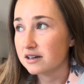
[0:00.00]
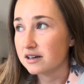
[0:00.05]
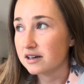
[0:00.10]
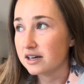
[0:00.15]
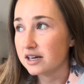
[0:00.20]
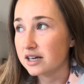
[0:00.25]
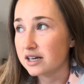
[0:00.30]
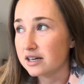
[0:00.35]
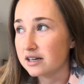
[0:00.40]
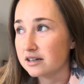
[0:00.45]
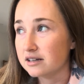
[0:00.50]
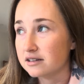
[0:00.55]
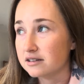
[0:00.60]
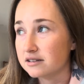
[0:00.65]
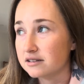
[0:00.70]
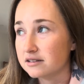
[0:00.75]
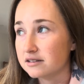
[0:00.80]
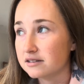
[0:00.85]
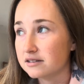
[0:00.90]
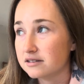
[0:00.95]

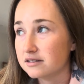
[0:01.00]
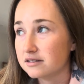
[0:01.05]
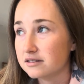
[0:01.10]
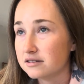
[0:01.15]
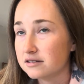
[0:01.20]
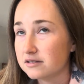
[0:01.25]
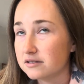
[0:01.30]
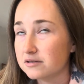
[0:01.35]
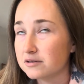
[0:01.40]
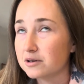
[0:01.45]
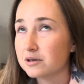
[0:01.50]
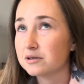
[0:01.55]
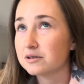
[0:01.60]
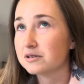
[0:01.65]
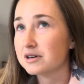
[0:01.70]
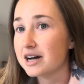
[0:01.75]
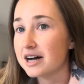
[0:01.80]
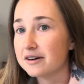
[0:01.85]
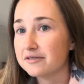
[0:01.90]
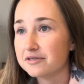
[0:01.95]
and roll
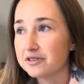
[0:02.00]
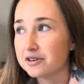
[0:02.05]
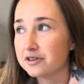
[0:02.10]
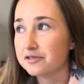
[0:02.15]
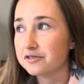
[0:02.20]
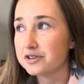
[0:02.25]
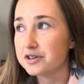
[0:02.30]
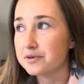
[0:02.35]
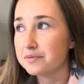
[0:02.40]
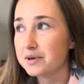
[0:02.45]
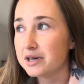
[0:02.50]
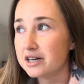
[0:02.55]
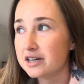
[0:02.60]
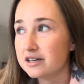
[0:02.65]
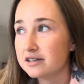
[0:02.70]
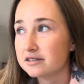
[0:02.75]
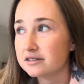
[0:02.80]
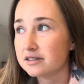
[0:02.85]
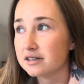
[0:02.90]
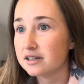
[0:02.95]
around for a few
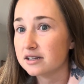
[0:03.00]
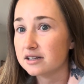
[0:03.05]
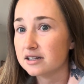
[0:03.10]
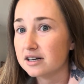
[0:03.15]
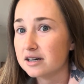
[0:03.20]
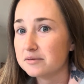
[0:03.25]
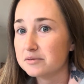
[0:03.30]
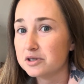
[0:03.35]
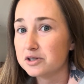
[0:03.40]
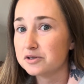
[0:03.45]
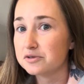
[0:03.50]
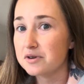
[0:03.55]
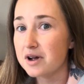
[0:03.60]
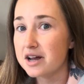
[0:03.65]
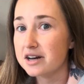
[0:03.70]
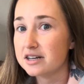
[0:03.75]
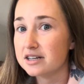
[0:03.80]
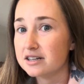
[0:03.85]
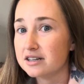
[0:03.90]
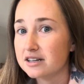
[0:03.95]
minutes, and then I'm just
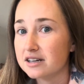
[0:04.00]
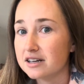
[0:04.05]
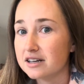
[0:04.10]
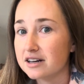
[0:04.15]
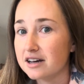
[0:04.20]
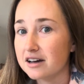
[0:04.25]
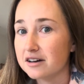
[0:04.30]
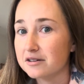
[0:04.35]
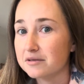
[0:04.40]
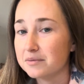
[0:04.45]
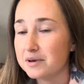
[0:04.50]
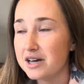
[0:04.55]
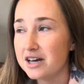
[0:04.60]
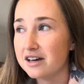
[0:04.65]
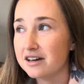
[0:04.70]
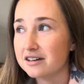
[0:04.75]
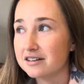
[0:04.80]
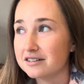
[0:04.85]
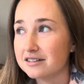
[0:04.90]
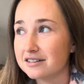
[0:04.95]
ready to get out of
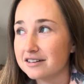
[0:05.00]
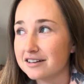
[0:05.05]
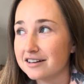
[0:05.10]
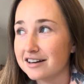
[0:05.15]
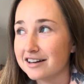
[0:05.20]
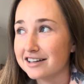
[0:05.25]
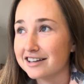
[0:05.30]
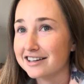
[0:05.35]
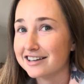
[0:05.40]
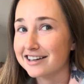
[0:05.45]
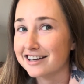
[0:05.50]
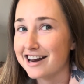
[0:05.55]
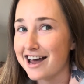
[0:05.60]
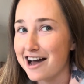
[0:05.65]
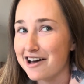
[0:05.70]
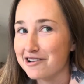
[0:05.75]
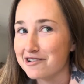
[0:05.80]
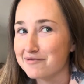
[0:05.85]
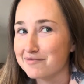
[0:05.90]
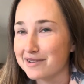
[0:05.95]
bed. And I get
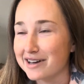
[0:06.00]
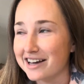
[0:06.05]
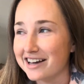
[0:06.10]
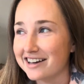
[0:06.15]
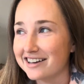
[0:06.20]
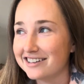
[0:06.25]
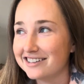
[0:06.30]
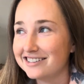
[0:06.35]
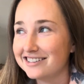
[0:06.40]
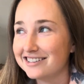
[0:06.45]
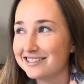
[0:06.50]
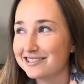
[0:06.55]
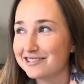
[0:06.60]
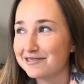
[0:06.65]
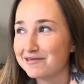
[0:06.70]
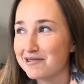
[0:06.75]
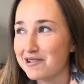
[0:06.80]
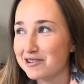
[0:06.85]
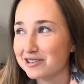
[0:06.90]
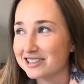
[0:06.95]
out of bed,
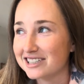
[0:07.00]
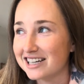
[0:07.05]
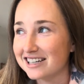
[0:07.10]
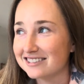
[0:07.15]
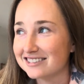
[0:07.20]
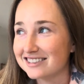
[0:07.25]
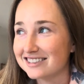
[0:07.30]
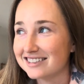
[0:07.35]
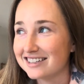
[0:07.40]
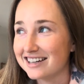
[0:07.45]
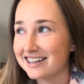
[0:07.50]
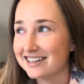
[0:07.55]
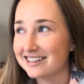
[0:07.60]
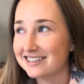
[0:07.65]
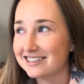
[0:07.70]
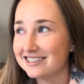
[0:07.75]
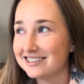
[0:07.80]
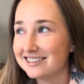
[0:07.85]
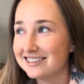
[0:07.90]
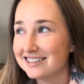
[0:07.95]
walk
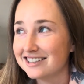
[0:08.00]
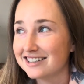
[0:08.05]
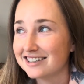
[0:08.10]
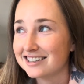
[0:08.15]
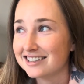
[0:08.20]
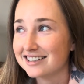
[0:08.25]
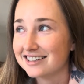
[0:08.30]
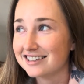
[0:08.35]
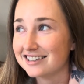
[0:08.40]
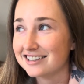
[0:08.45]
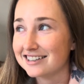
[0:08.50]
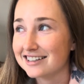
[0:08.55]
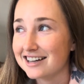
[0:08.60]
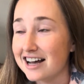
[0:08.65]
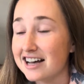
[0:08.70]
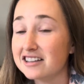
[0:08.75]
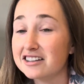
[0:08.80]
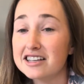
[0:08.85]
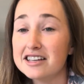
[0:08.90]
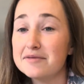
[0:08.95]
downstairs.
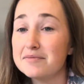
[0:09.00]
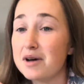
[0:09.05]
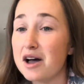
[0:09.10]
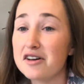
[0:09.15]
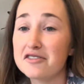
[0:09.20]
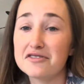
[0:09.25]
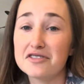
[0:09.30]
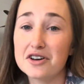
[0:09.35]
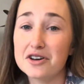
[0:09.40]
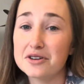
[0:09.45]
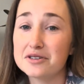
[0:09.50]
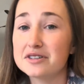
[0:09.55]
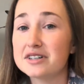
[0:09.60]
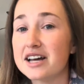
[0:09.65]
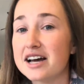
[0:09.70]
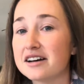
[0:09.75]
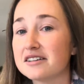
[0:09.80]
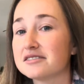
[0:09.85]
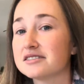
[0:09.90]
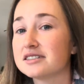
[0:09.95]
I leave my phone
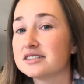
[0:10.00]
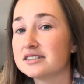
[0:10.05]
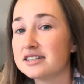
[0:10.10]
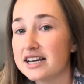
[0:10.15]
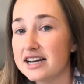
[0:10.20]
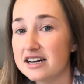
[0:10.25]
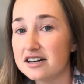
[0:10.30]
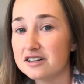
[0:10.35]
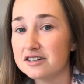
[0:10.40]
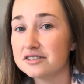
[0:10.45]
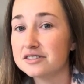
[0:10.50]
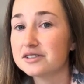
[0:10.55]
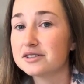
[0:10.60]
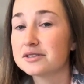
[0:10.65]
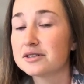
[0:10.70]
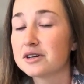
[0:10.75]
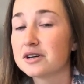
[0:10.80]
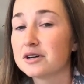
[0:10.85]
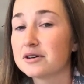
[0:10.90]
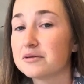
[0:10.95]

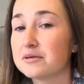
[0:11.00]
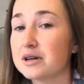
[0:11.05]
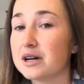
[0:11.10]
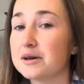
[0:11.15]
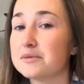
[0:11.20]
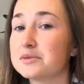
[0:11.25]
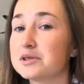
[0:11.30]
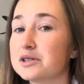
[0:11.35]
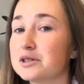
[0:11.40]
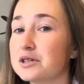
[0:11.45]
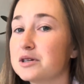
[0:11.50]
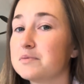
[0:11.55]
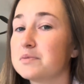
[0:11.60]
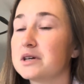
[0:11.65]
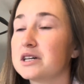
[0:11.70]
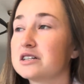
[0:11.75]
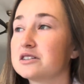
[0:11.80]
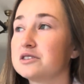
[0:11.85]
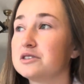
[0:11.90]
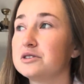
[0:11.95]
downstairs when I'm
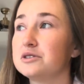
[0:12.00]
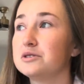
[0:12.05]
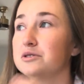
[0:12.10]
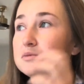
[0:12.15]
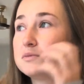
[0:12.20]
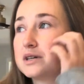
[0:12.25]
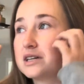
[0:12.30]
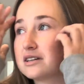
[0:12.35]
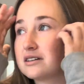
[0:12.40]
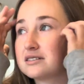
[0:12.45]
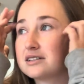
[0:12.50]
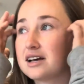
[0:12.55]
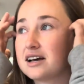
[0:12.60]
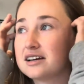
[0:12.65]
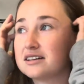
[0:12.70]
sleeping too, because